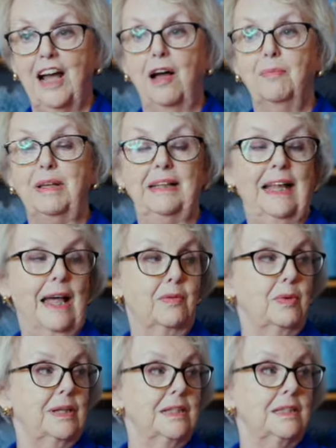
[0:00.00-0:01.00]
I'll be glad
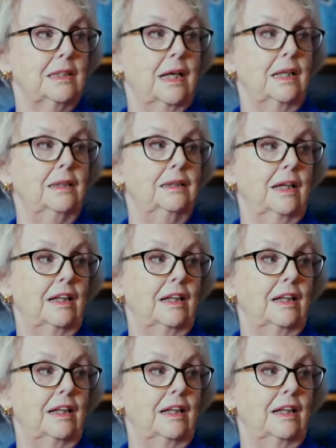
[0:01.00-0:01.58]
when it's done.